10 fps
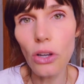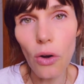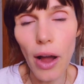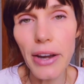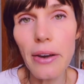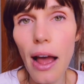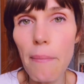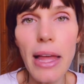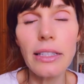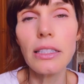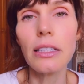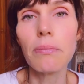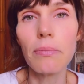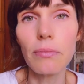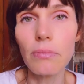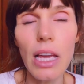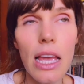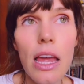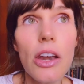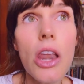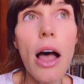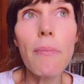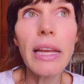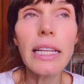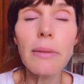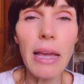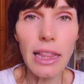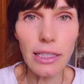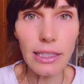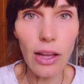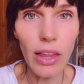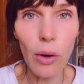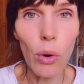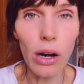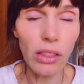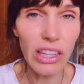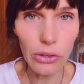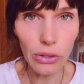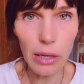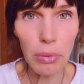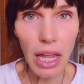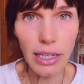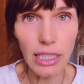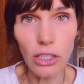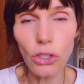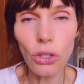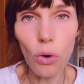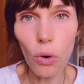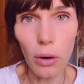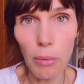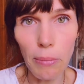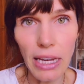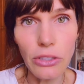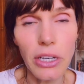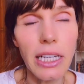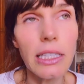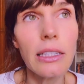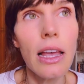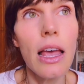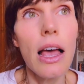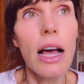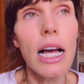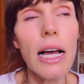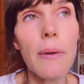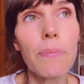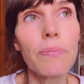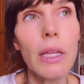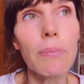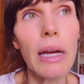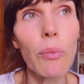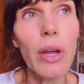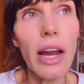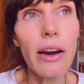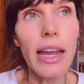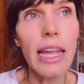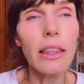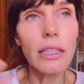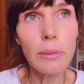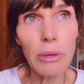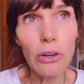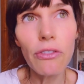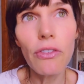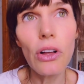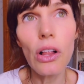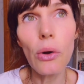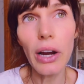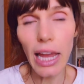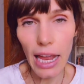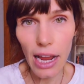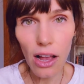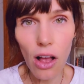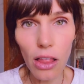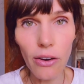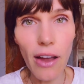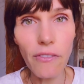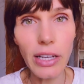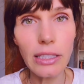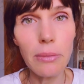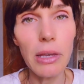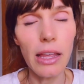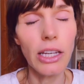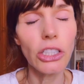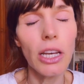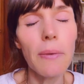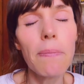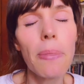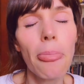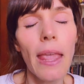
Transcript: So I'm not meaning to make this sound like we're literally plugged into the horrible matrix. But we are in this beautiful organic holographic simulation.